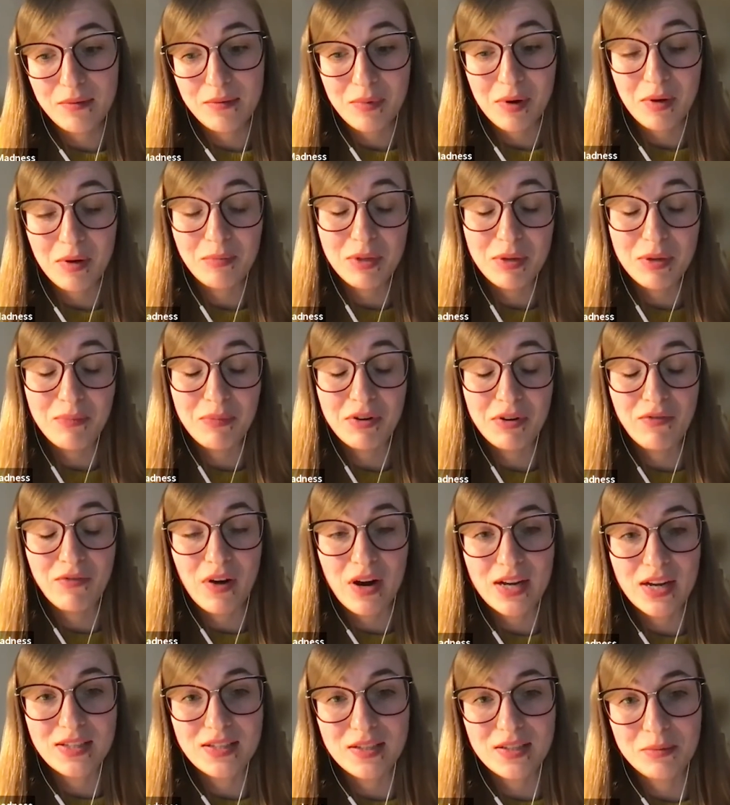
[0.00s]
probably
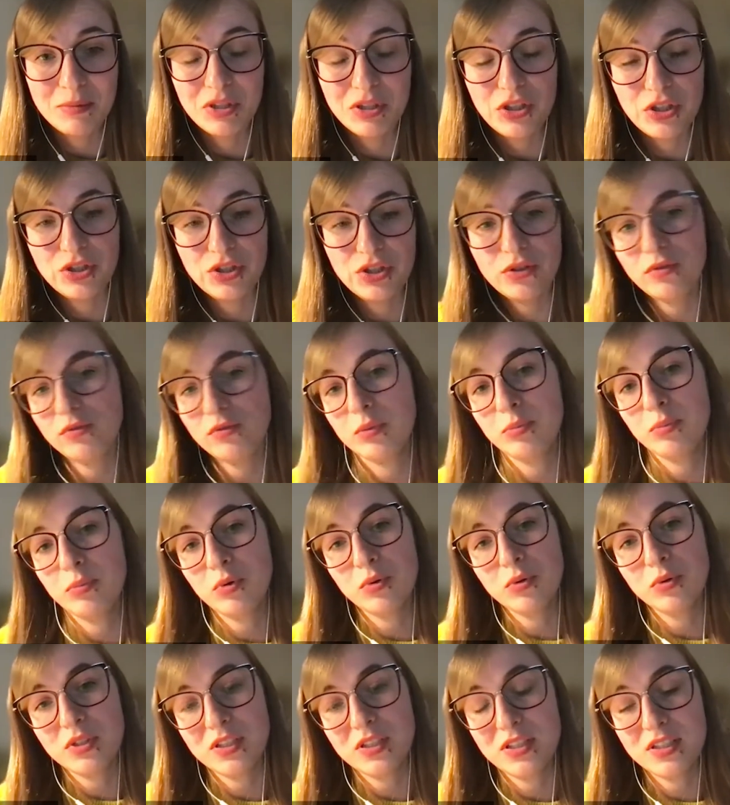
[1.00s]
provide some additional
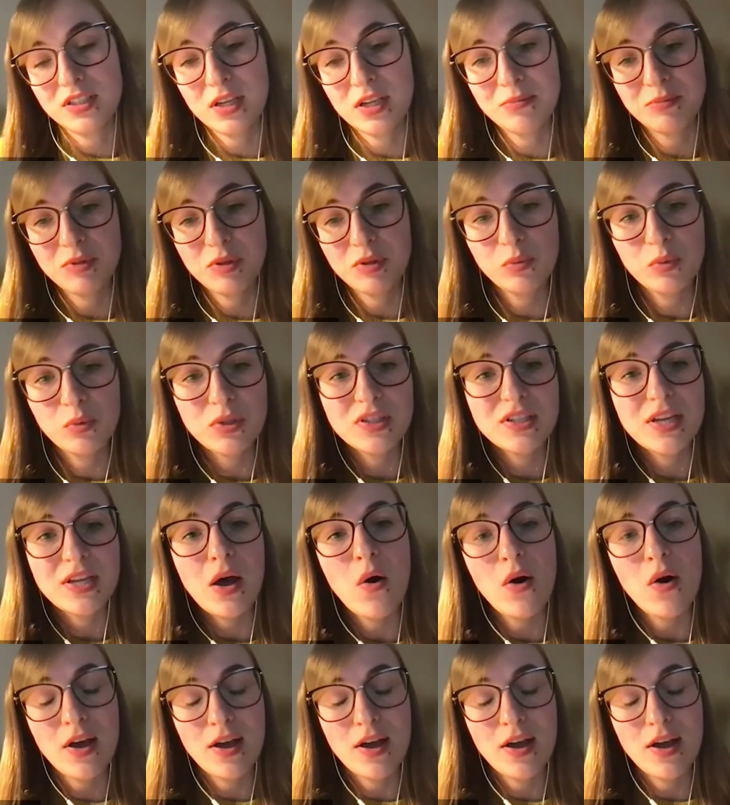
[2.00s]
reports in terms of what's